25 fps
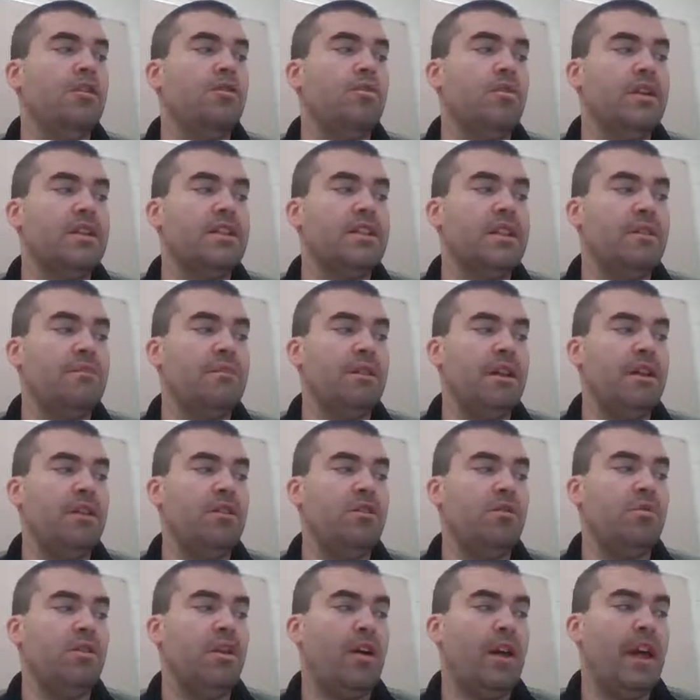What does that
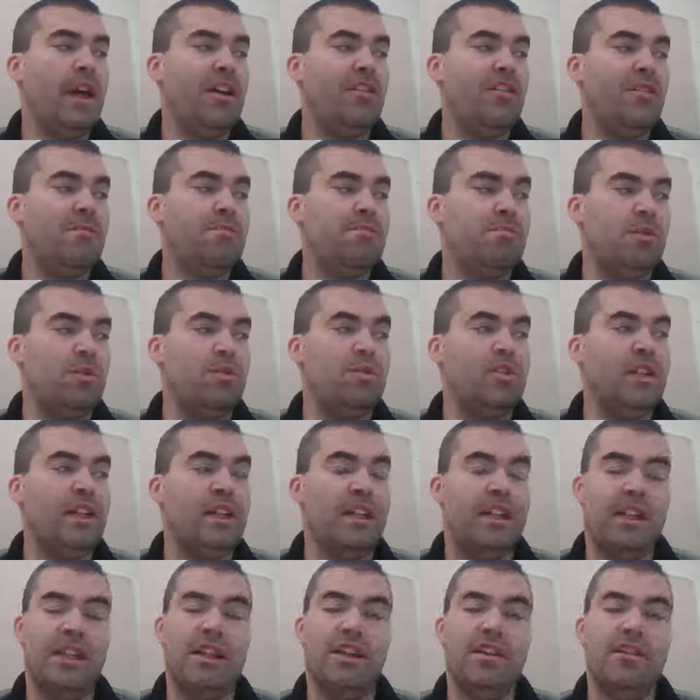mean? Well, I have a
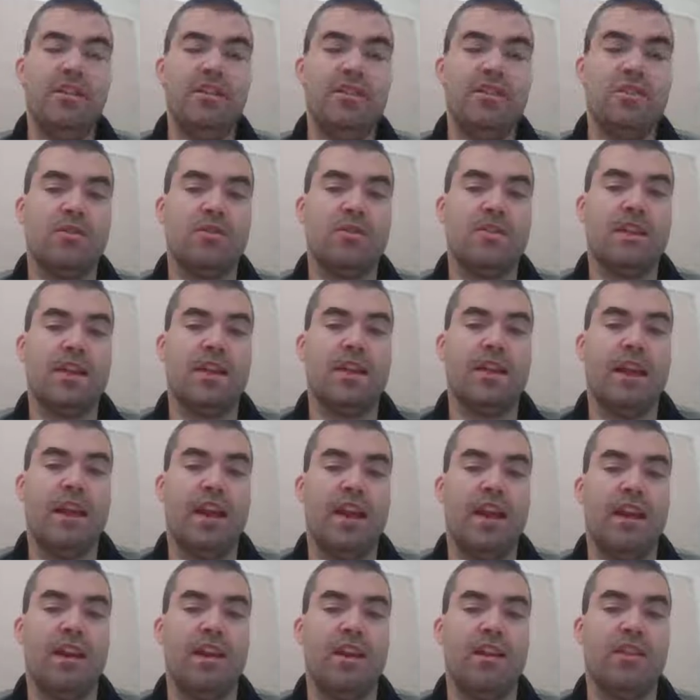Boolean here, so it's saying,
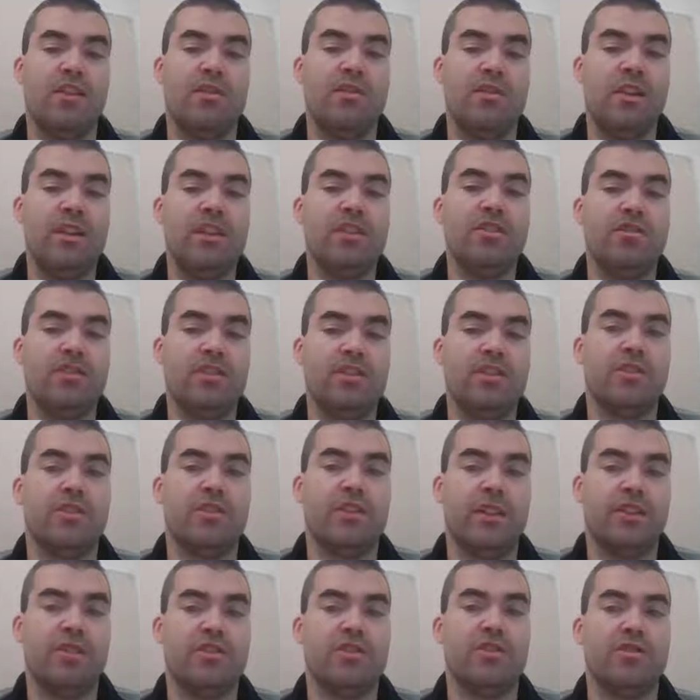hey, you need to
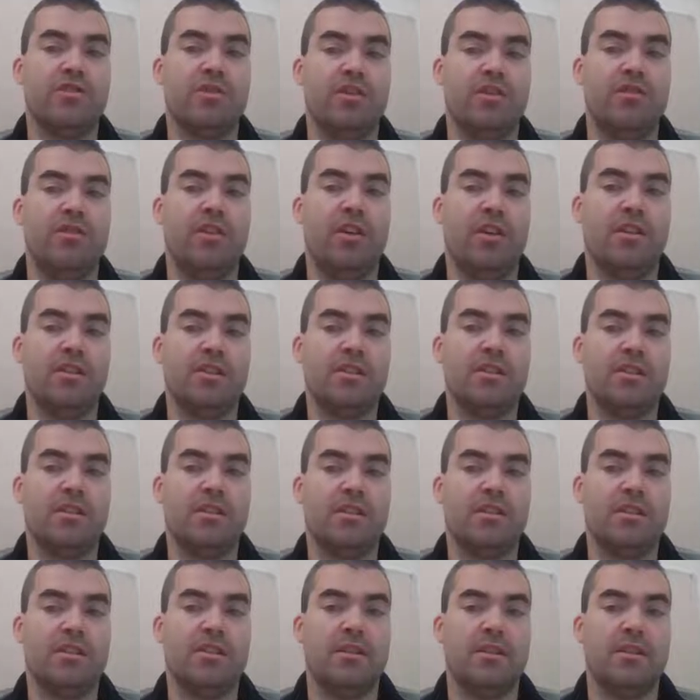return either true or false.